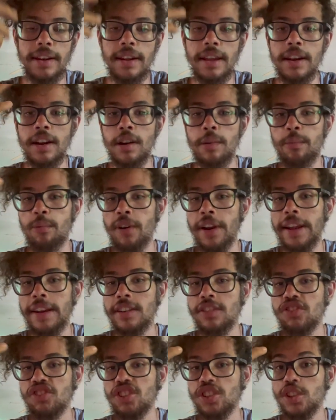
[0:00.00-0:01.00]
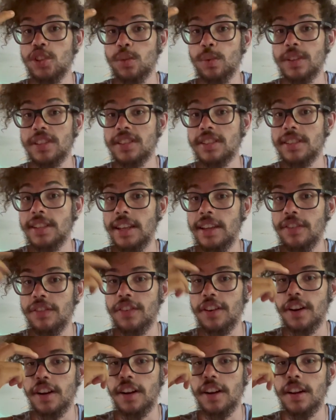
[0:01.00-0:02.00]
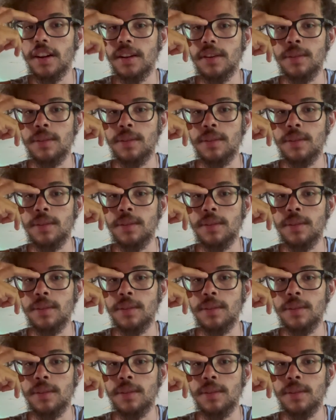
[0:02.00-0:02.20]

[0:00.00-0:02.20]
and our brain is just a receiver.